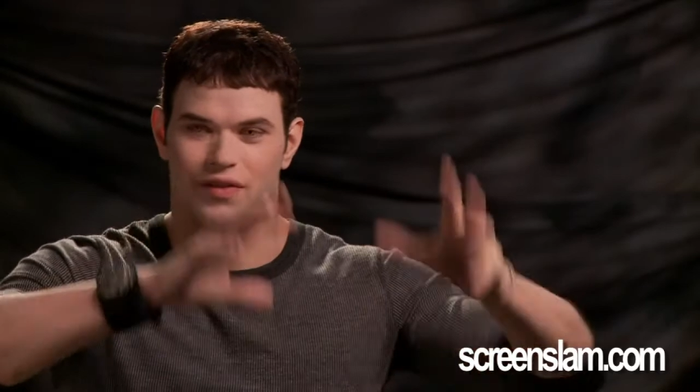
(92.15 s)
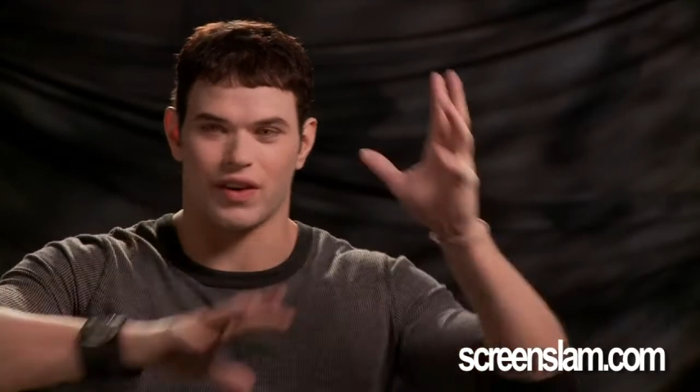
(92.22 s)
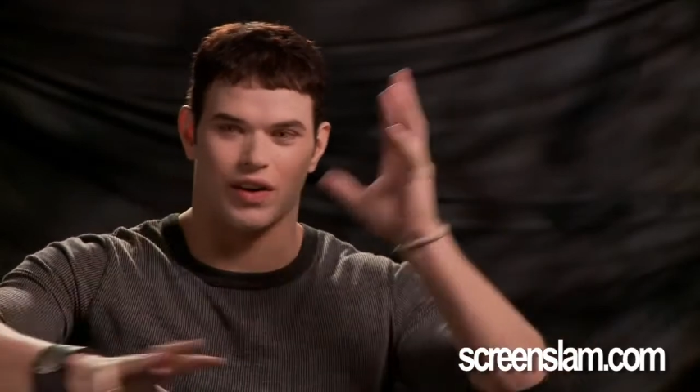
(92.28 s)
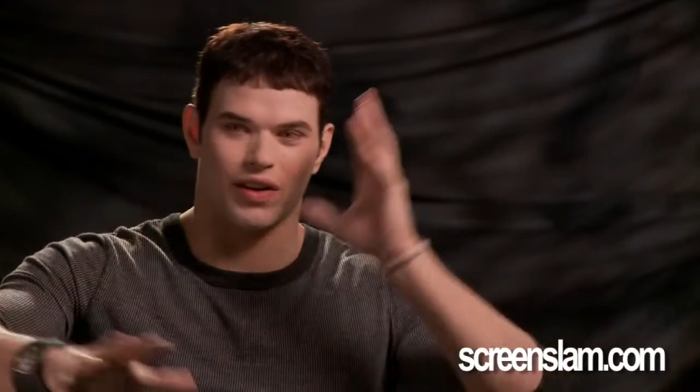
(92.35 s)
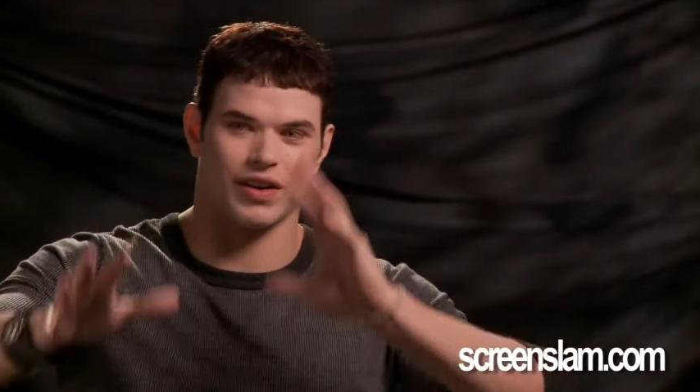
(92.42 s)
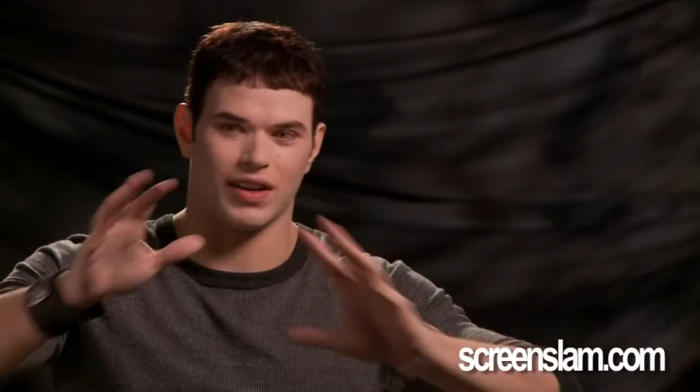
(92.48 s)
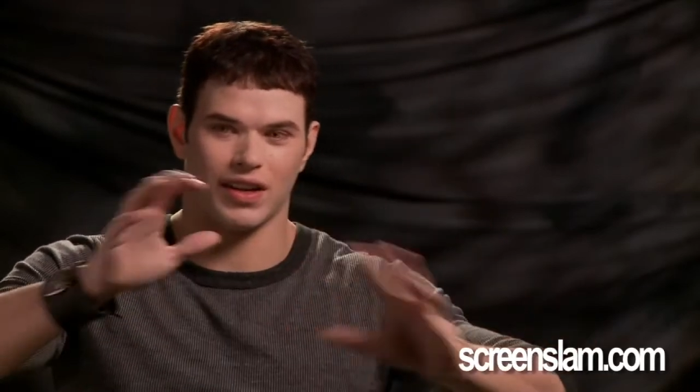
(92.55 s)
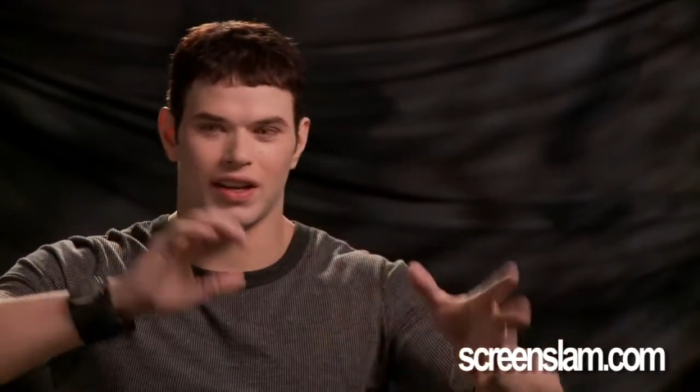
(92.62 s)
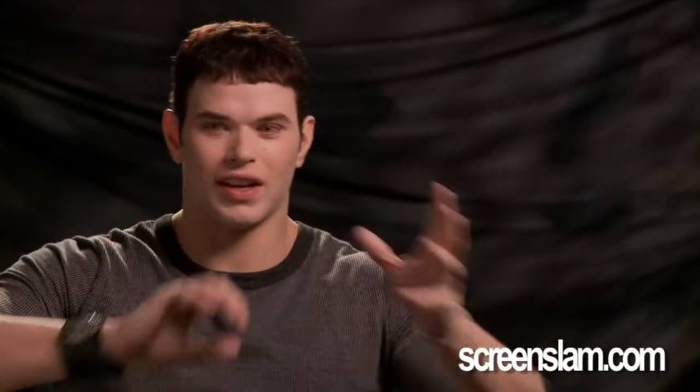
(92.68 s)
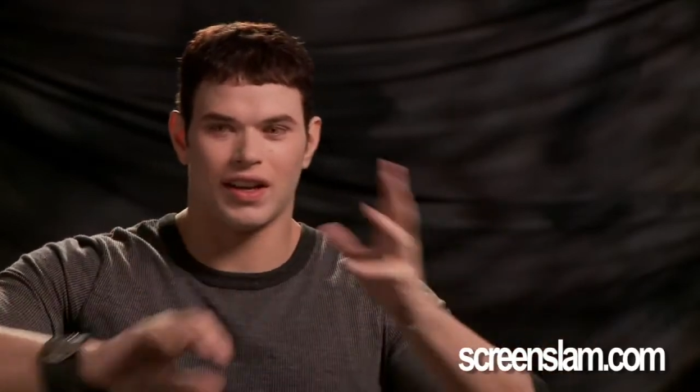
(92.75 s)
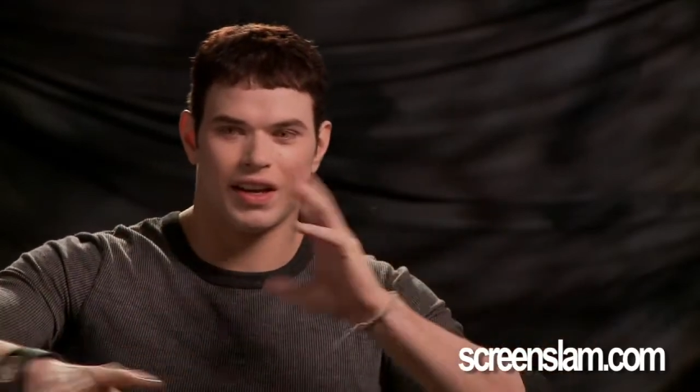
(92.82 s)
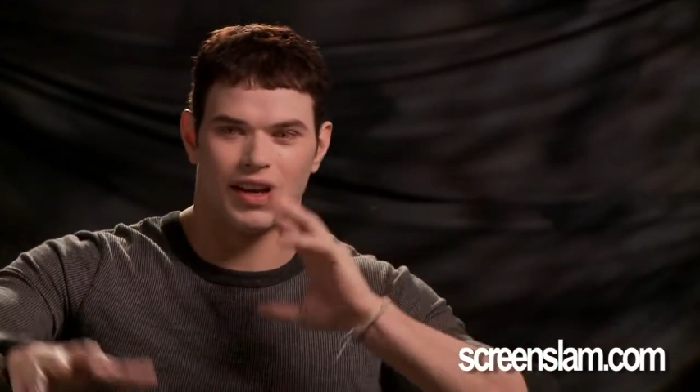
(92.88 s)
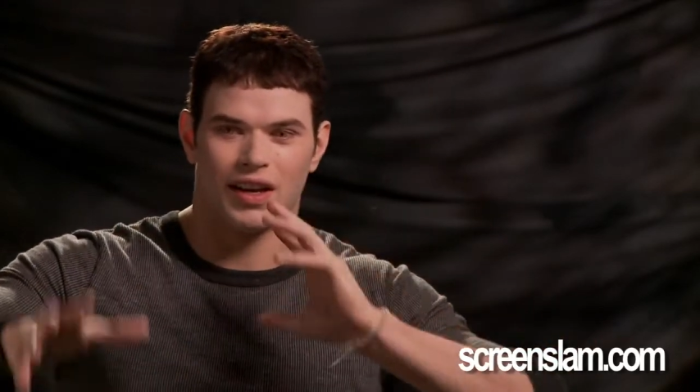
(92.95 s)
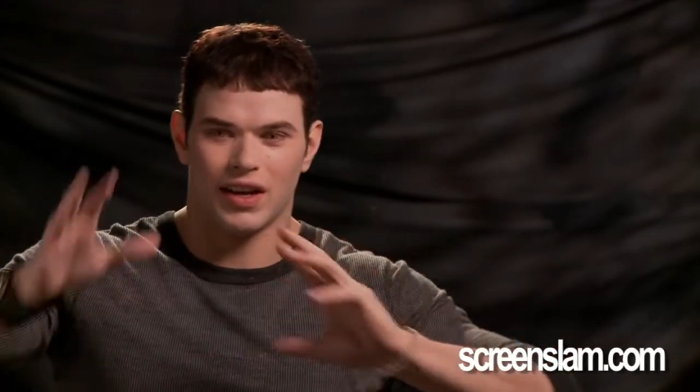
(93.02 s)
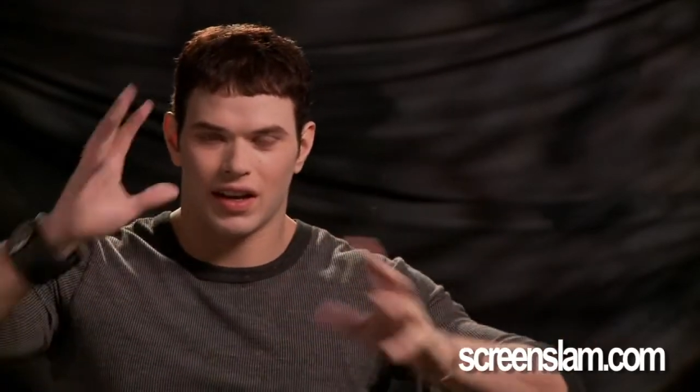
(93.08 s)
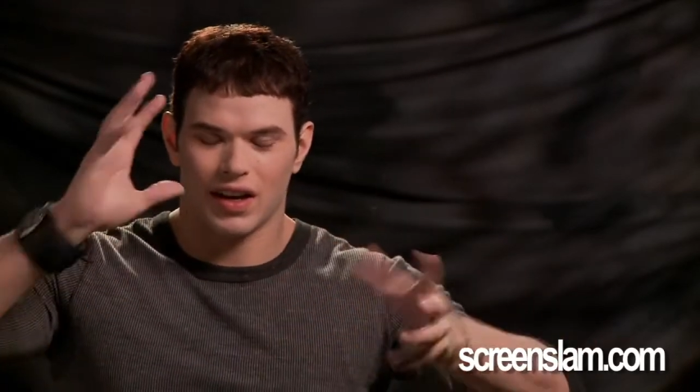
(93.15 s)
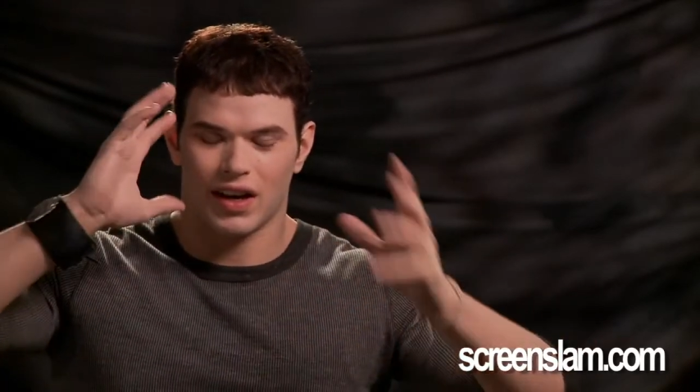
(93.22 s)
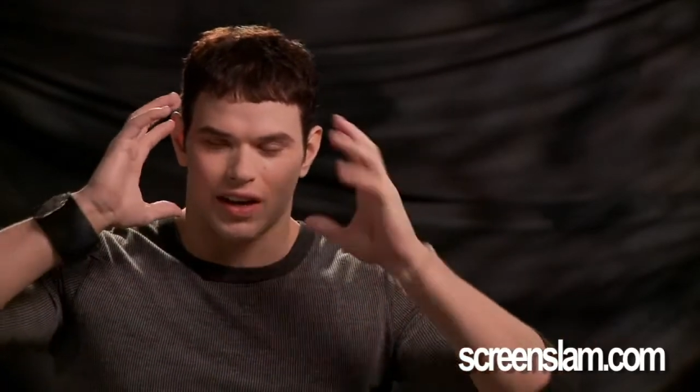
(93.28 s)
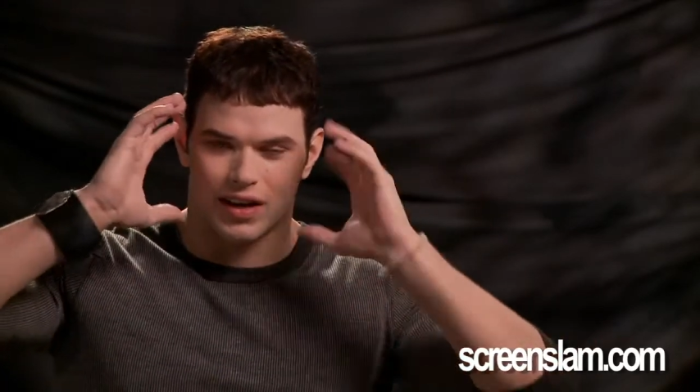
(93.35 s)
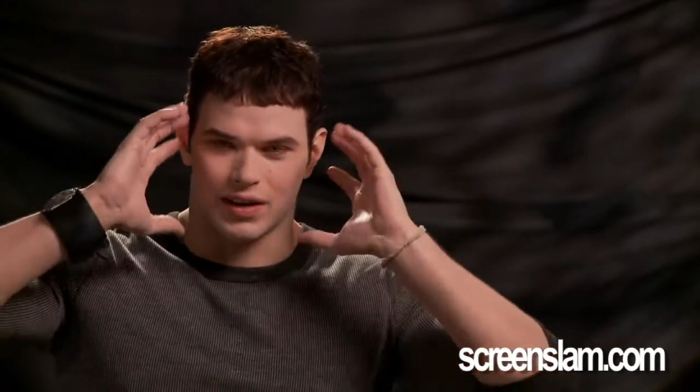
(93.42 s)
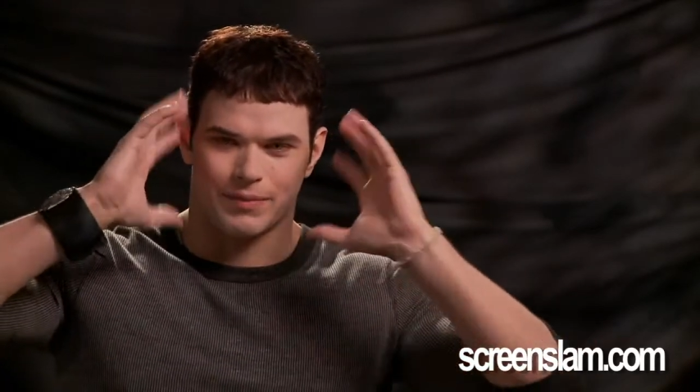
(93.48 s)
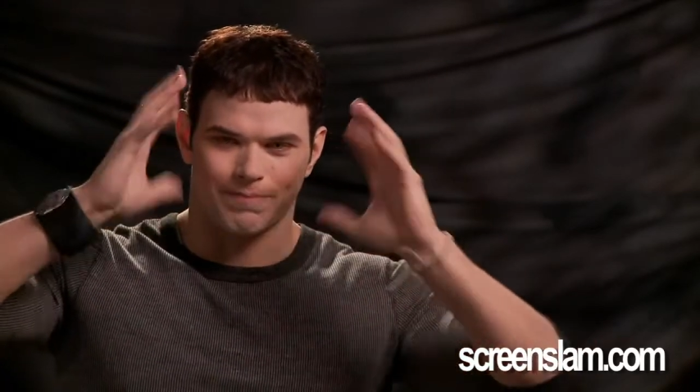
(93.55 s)
very,
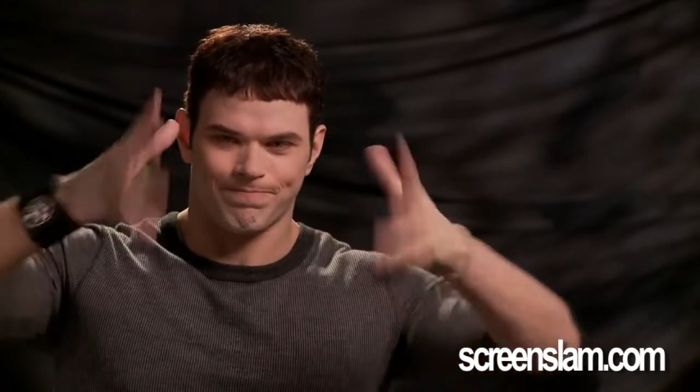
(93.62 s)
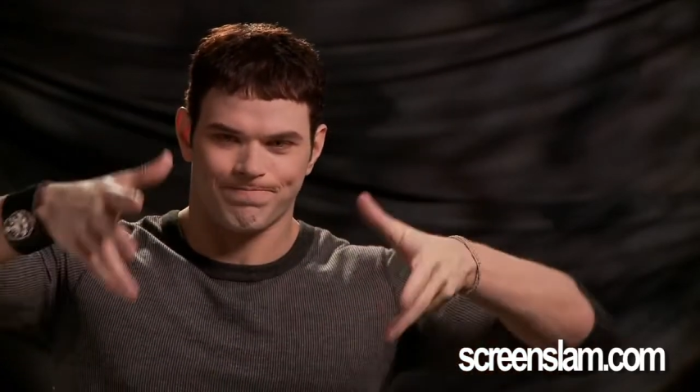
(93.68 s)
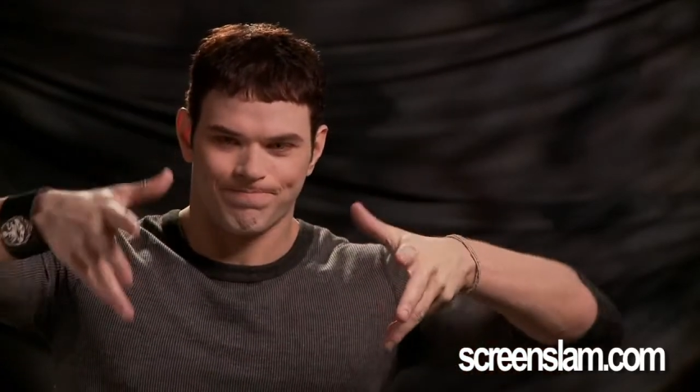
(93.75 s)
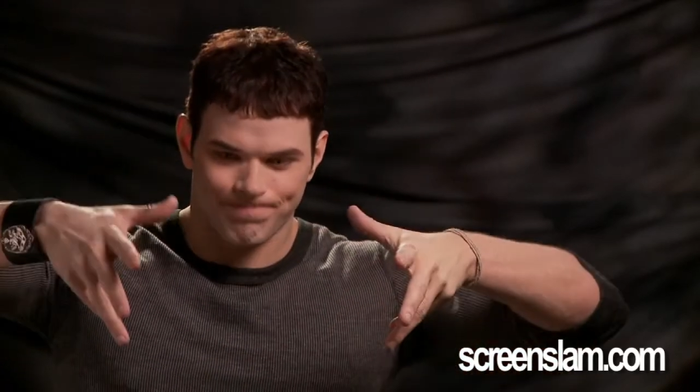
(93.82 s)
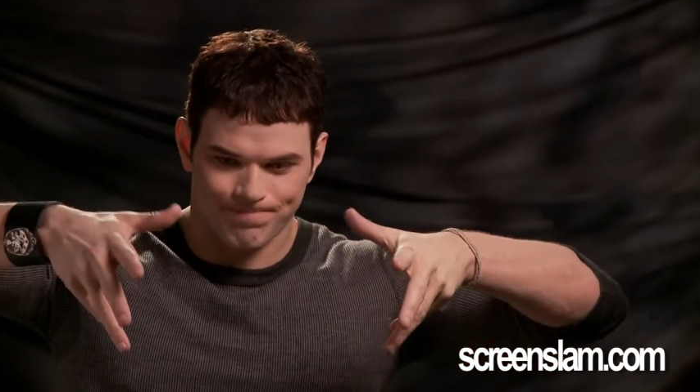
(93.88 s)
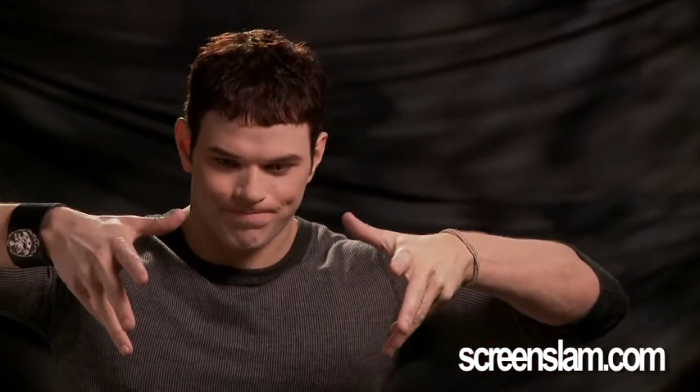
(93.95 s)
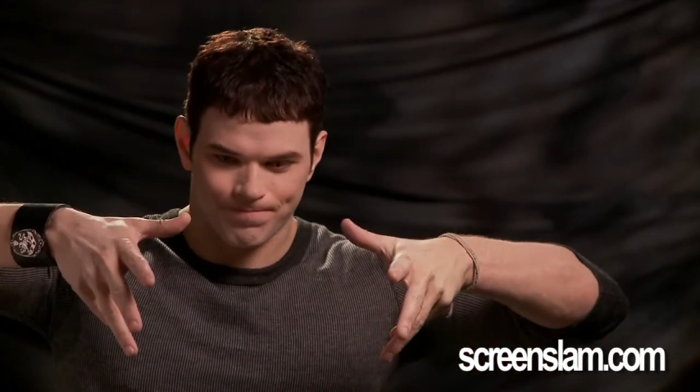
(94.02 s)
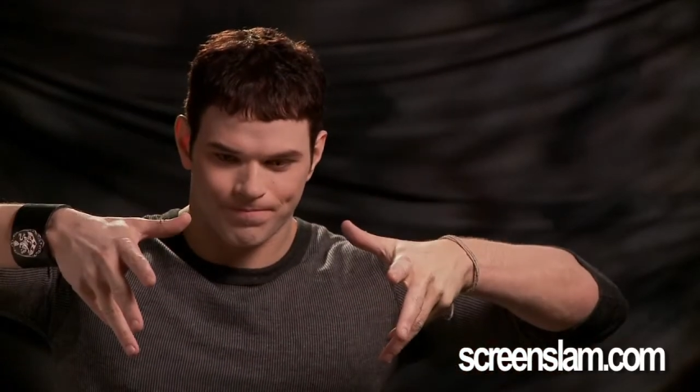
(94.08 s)
um,